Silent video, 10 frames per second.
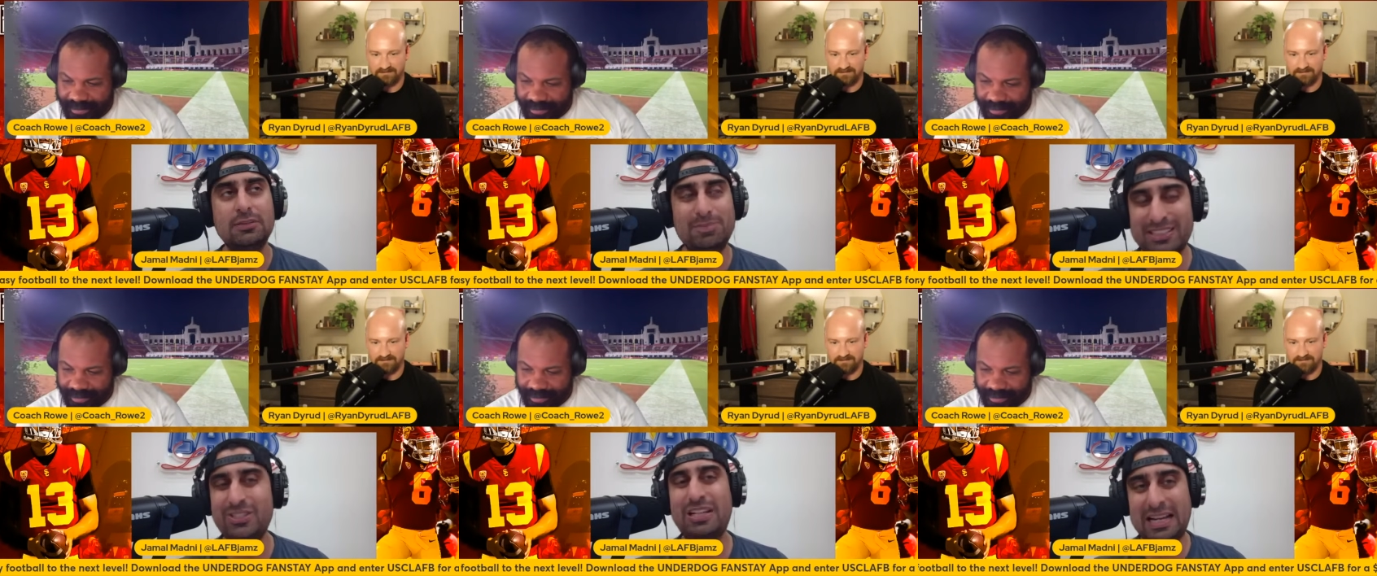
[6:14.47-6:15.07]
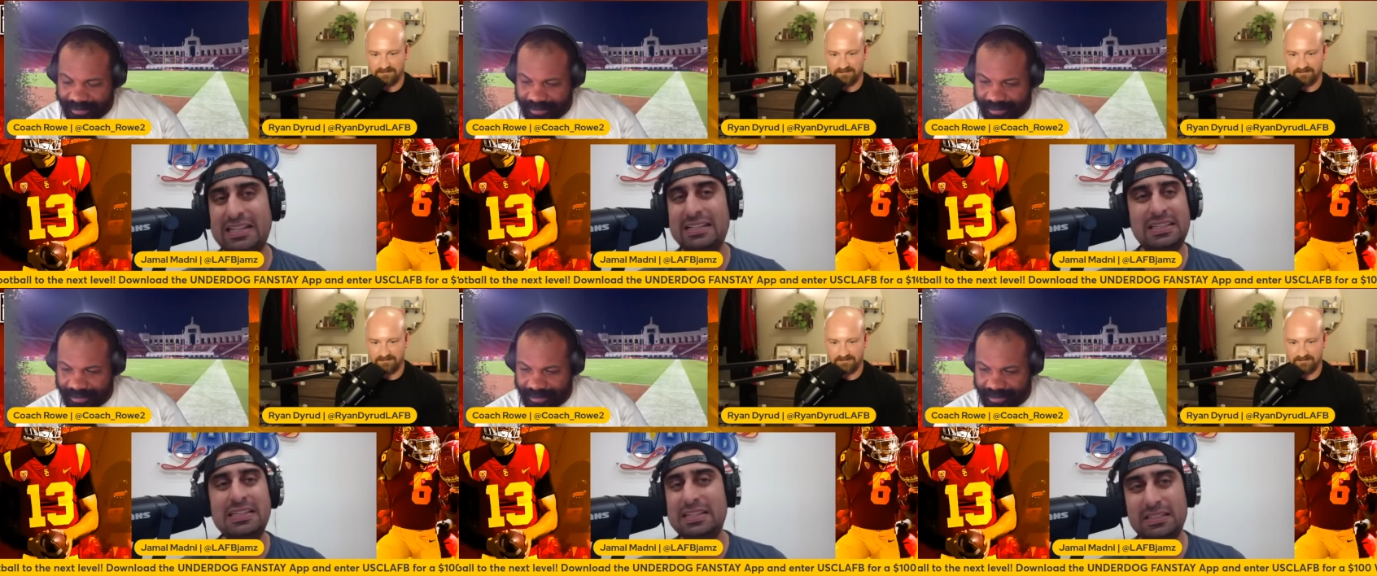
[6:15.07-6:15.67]
Speaker 1: but you kind of
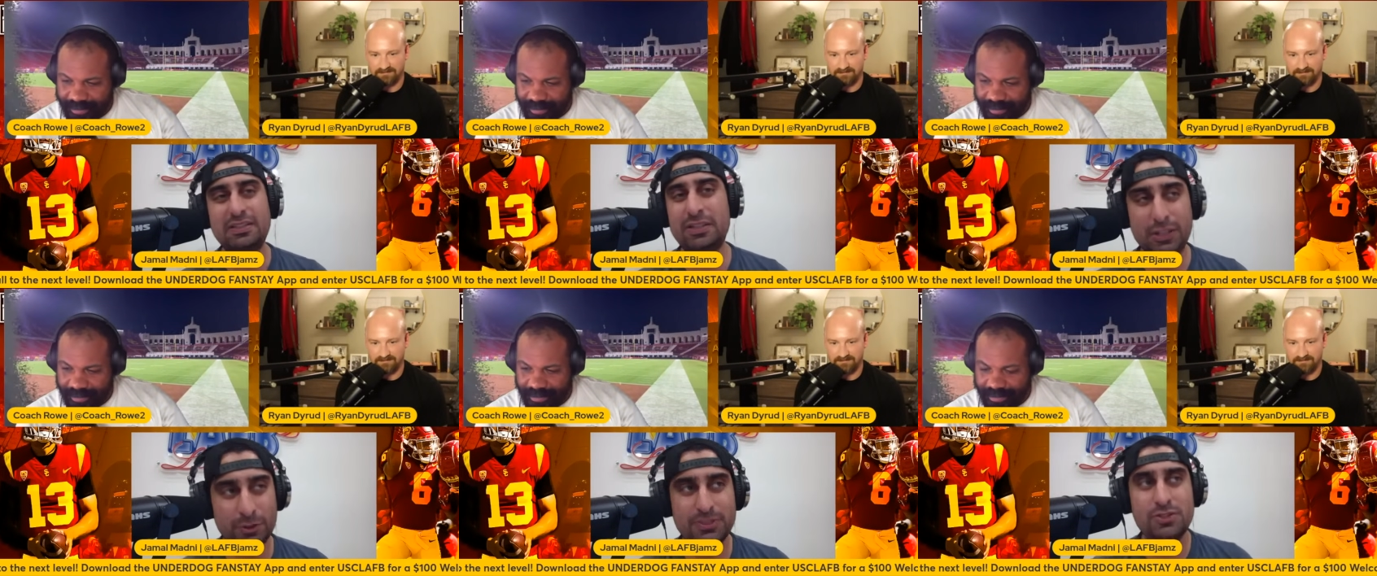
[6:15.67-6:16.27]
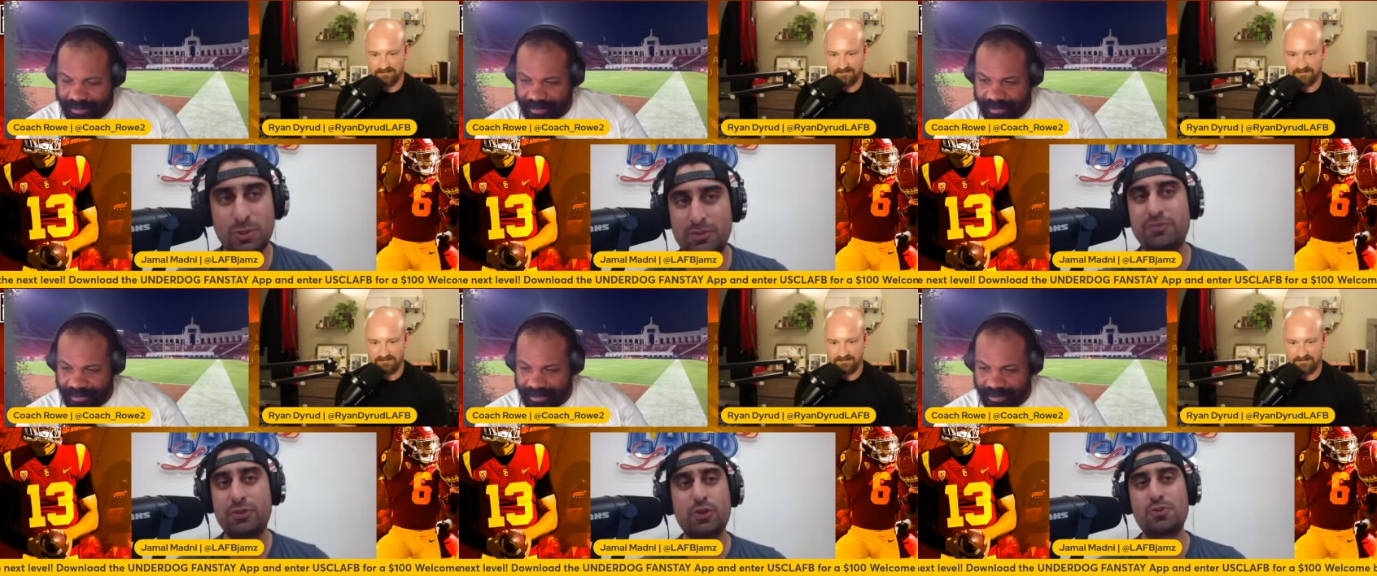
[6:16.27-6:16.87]
need it, you know, to sort of
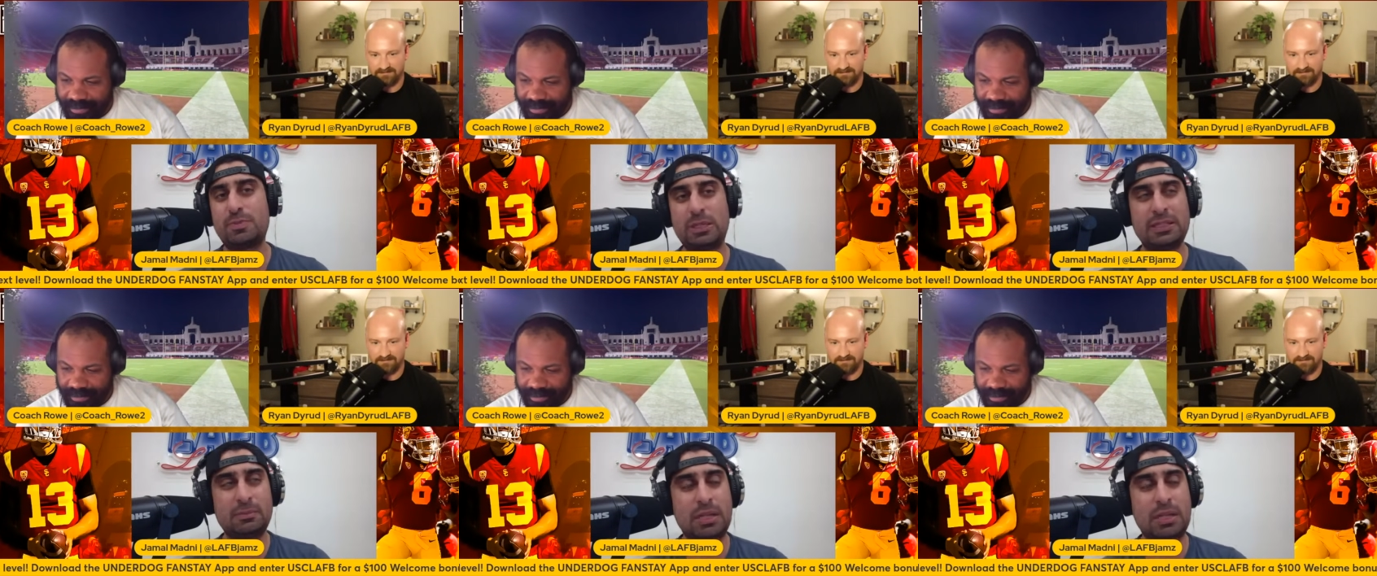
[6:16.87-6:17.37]
for those building